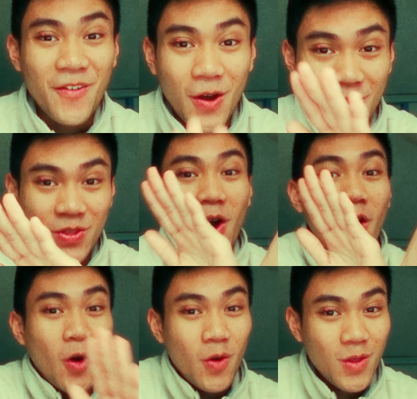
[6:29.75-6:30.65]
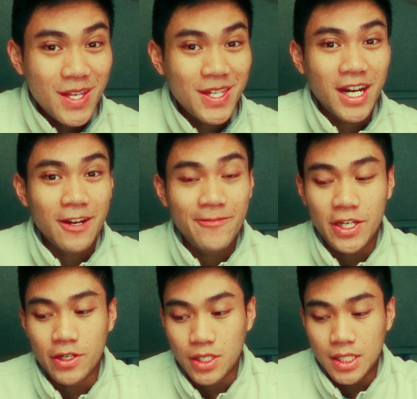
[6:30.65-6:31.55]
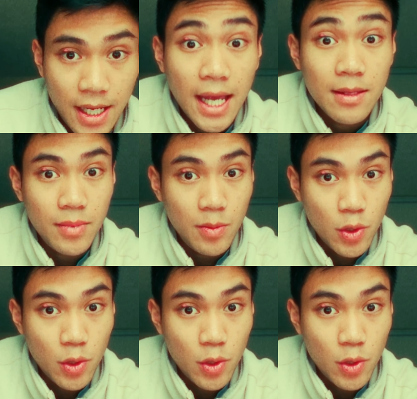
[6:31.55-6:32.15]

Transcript: throughout the whole entire video. Can be